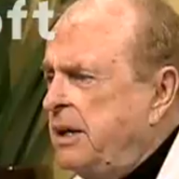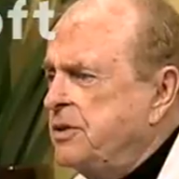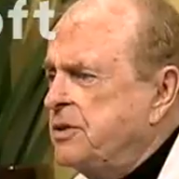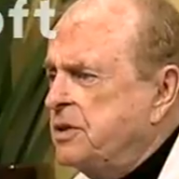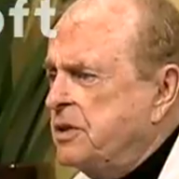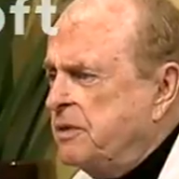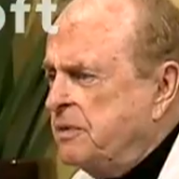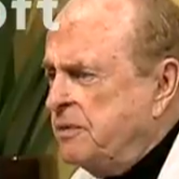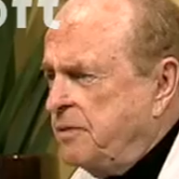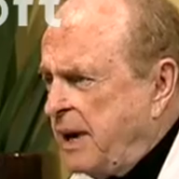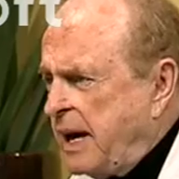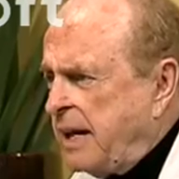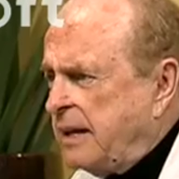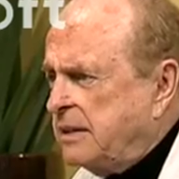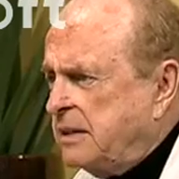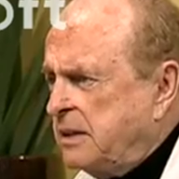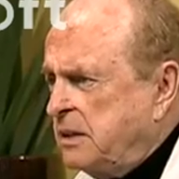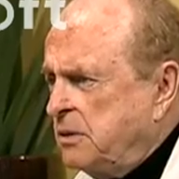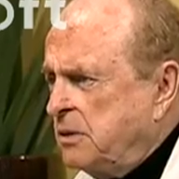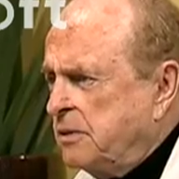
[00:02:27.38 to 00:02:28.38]
is the
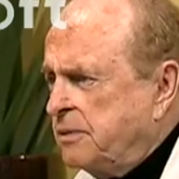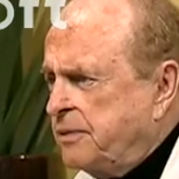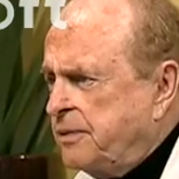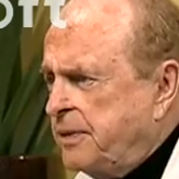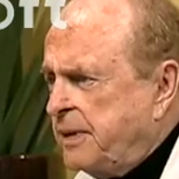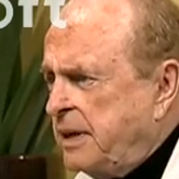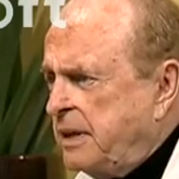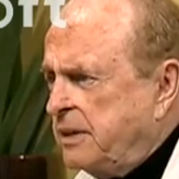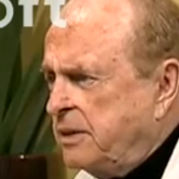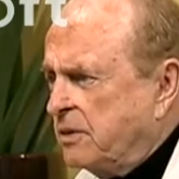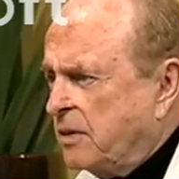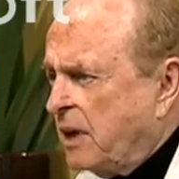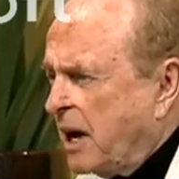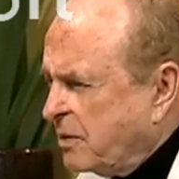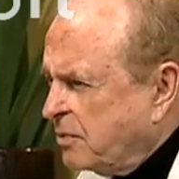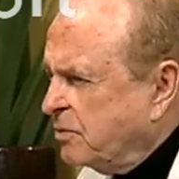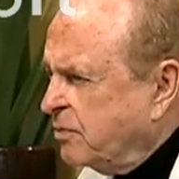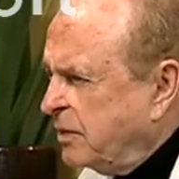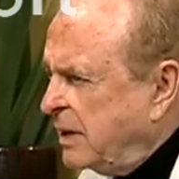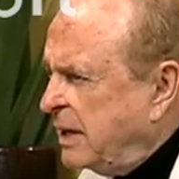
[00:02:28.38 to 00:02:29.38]
value of failure.
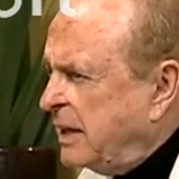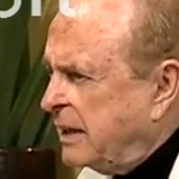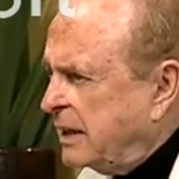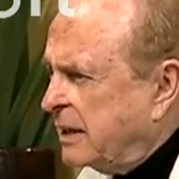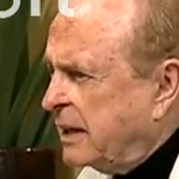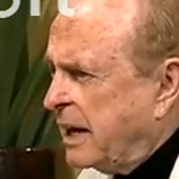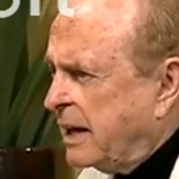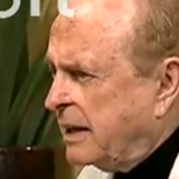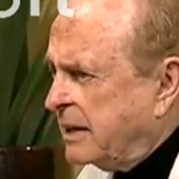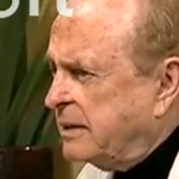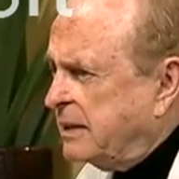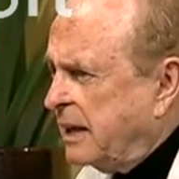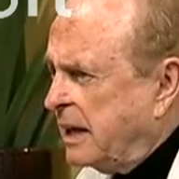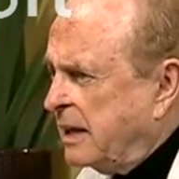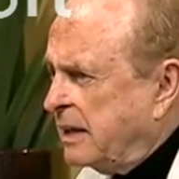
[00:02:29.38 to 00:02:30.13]
I really like